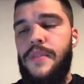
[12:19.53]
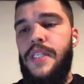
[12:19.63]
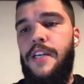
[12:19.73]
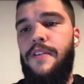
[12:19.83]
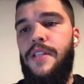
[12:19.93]

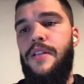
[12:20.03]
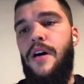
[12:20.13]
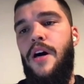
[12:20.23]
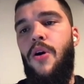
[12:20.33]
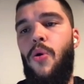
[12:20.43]
even
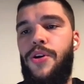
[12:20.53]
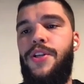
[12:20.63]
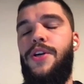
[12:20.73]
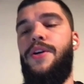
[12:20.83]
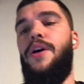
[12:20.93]

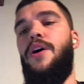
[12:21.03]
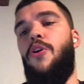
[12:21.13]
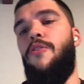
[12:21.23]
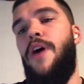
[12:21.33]
order of